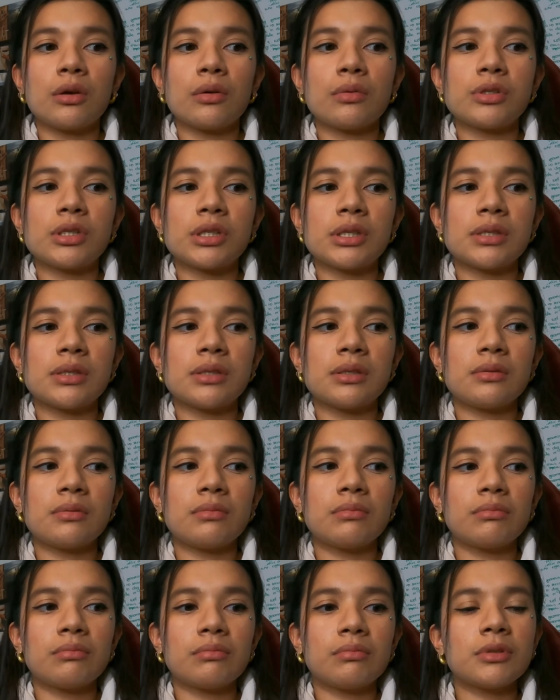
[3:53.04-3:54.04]

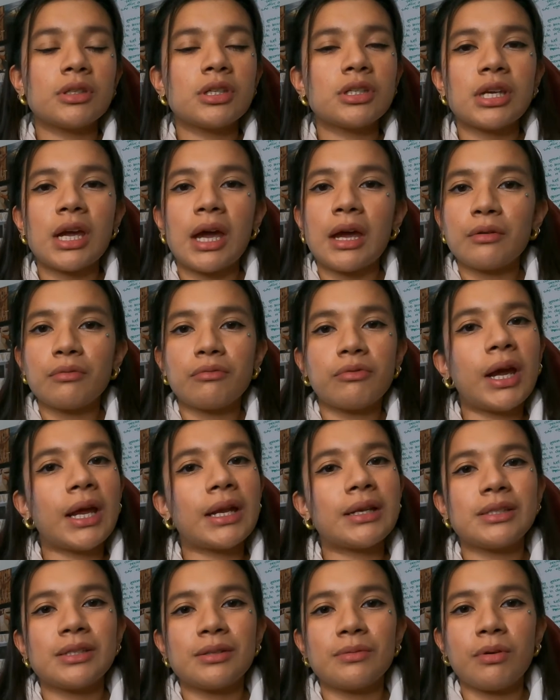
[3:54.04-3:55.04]
just kind of
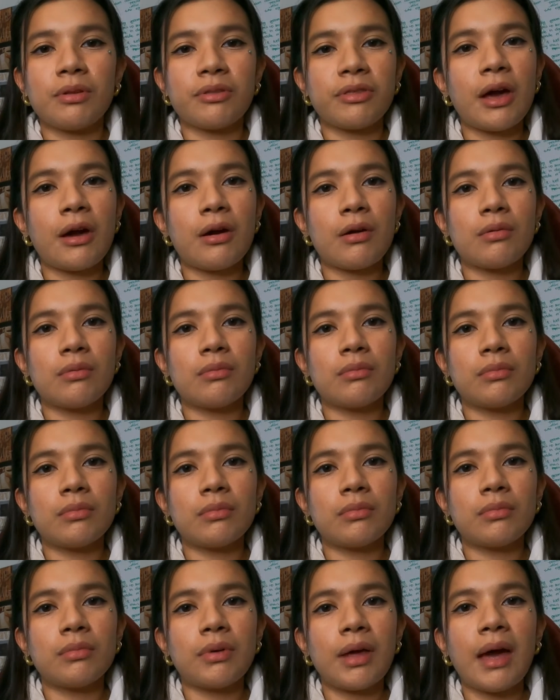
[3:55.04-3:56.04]
rant without
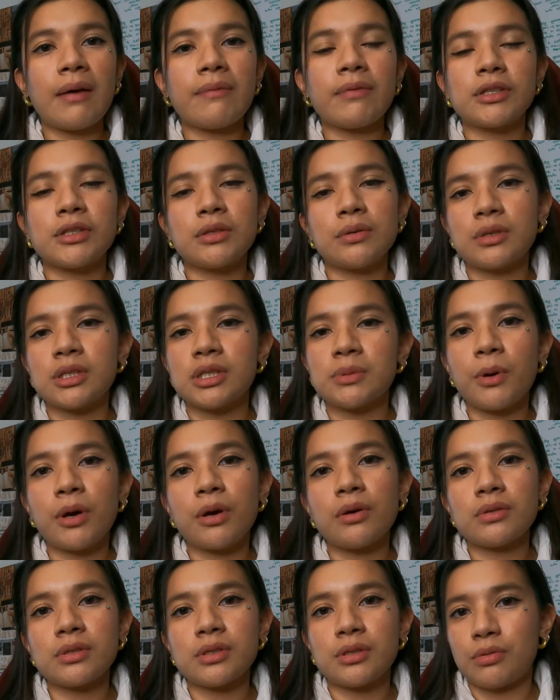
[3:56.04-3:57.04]
having to
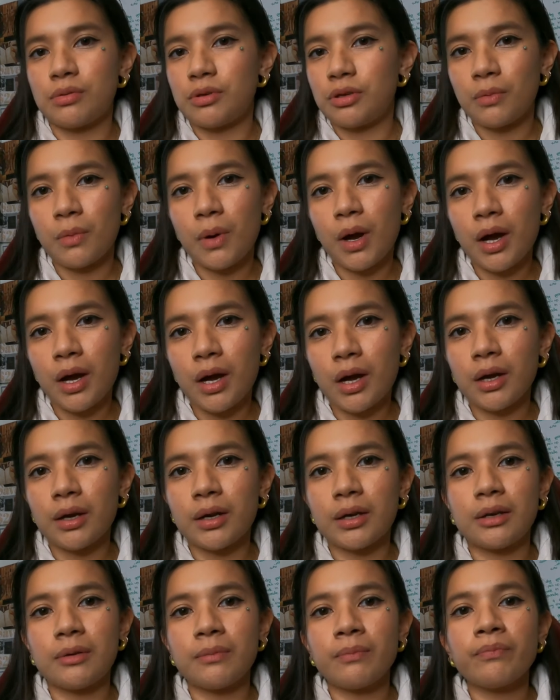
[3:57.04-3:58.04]
expose who you are,
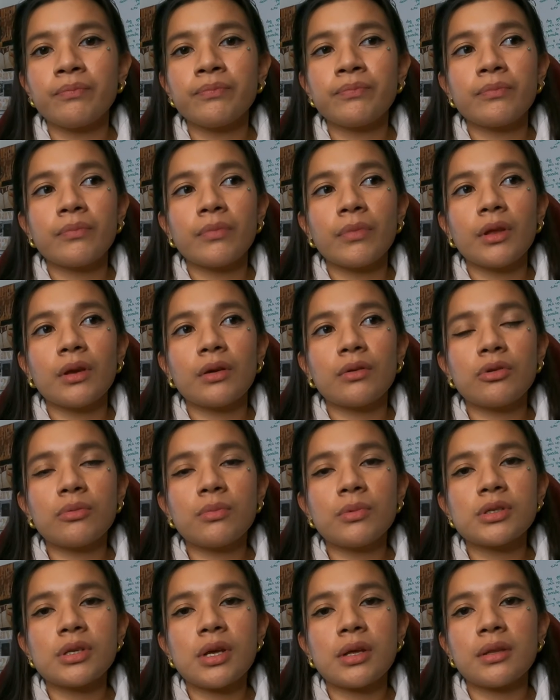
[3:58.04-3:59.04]
and
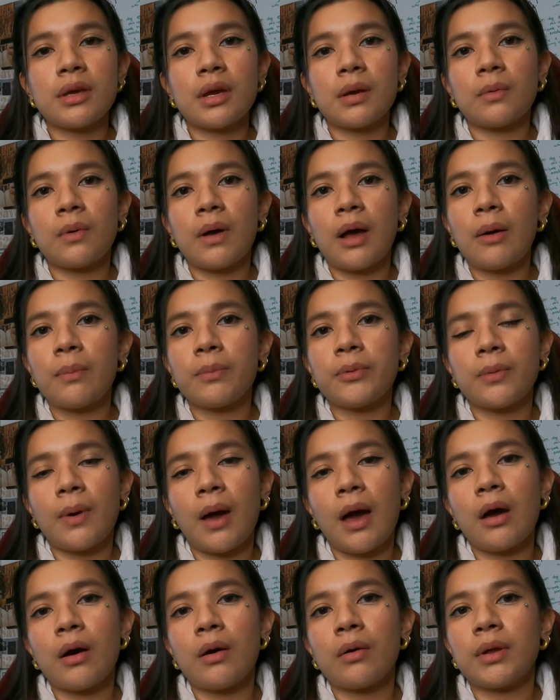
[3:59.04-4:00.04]
groomers on there will help you
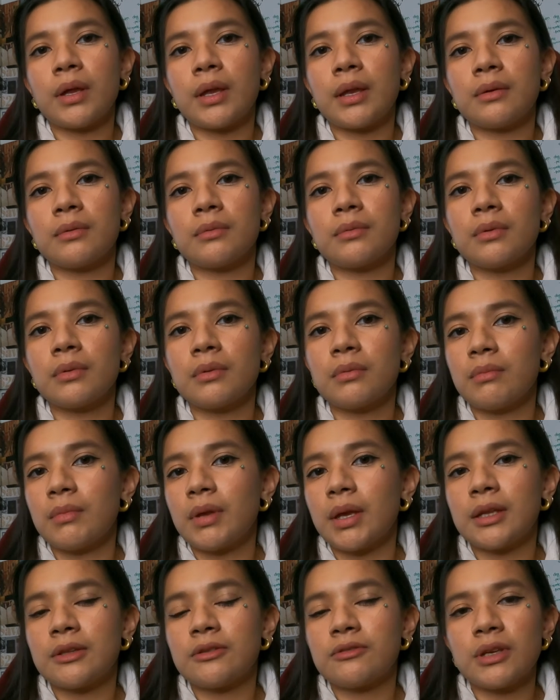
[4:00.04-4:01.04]
out, and
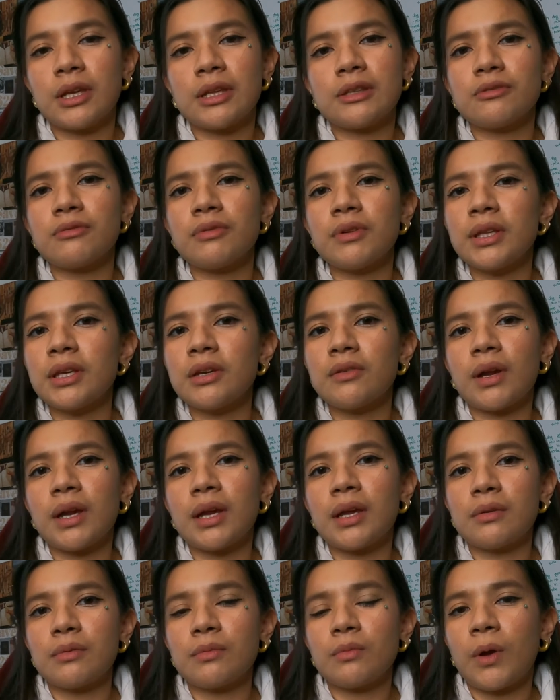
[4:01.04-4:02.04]
it's a really
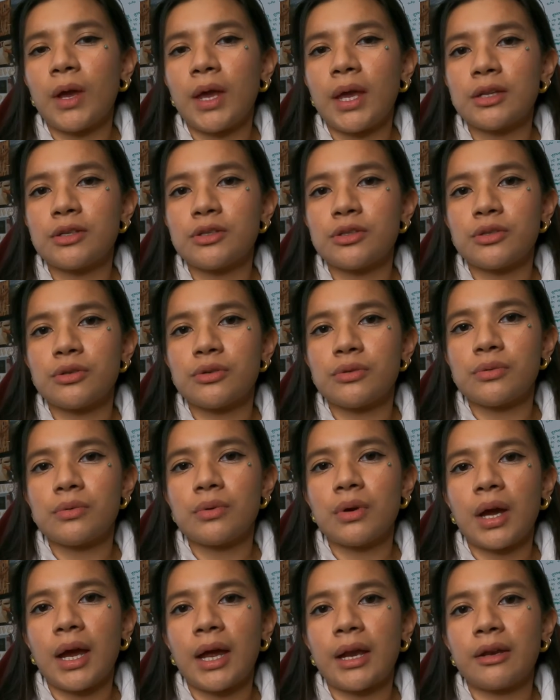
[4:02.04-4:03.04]
great way to
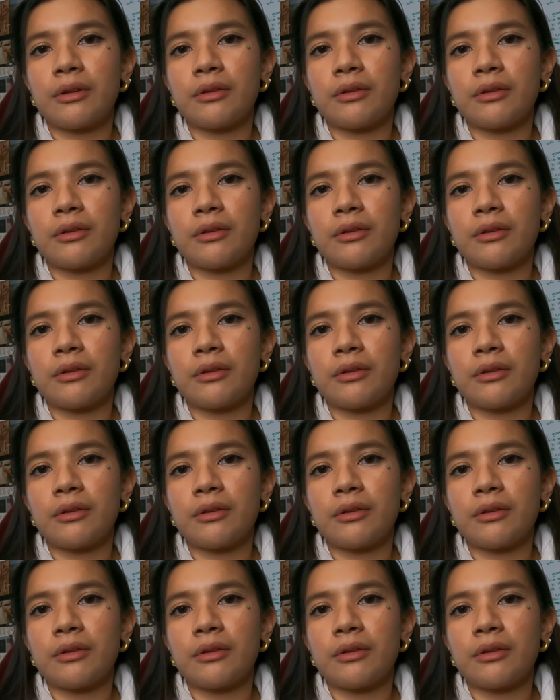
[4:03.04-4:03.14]
kind